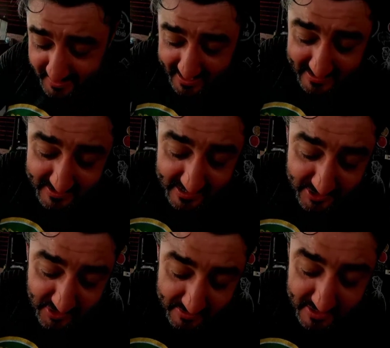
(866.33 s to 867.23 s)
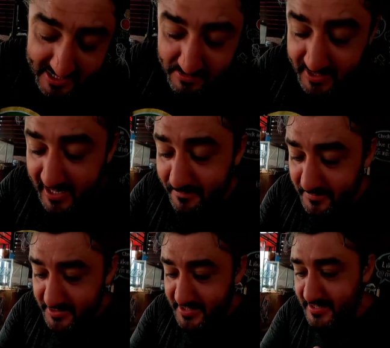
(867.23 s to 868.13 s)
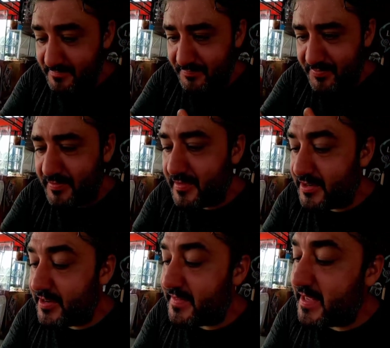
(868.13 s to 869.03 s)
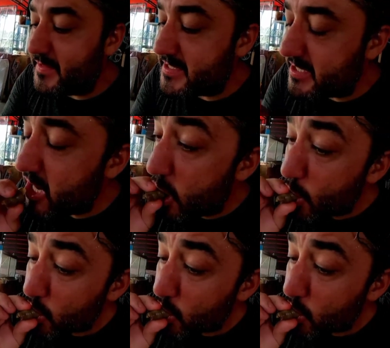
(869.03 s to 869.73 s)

Okay, so let's try with this one again. It's just in there, this end.